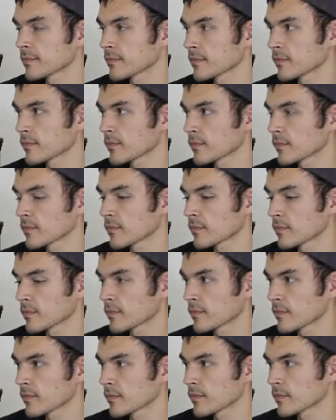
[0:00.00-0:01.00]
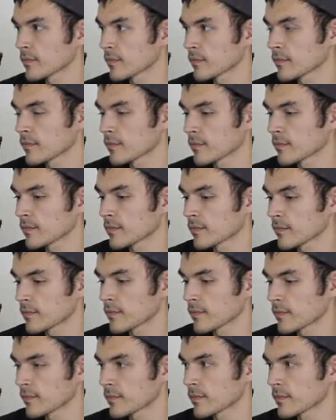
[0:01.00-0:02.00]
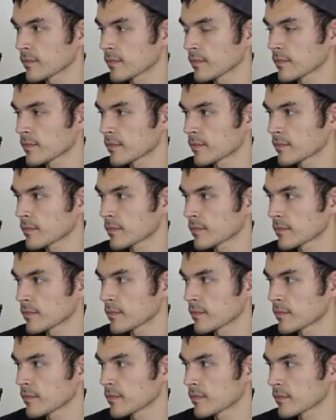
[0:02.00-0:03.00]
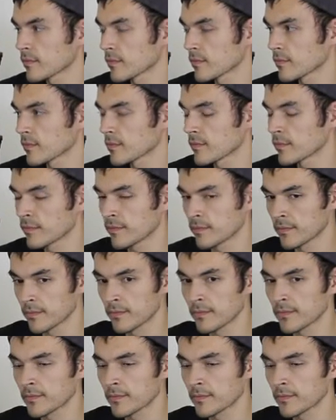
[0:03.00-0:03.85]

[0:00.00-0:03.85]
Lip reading: This person isn't speaking.